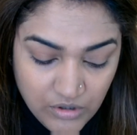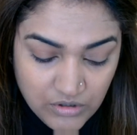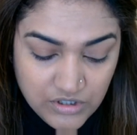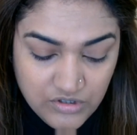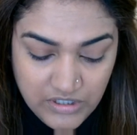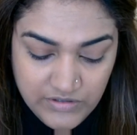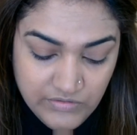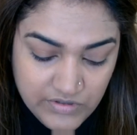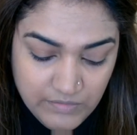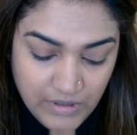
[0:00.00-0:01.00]
or the
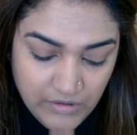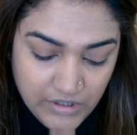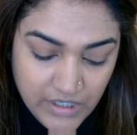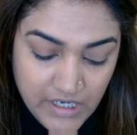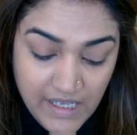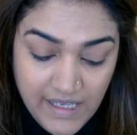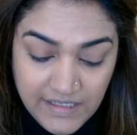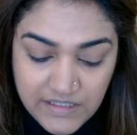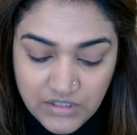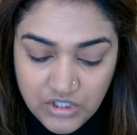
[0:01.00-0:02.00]
translucent powder, and
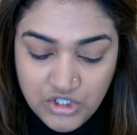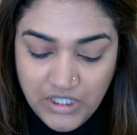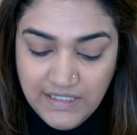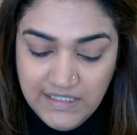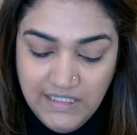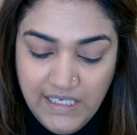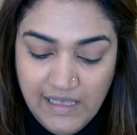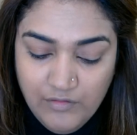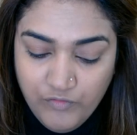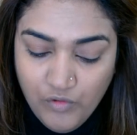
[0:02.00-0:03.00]
it's in the shade
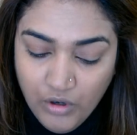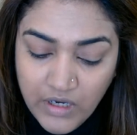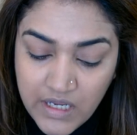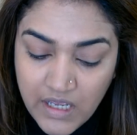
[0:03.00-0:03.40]
TL4.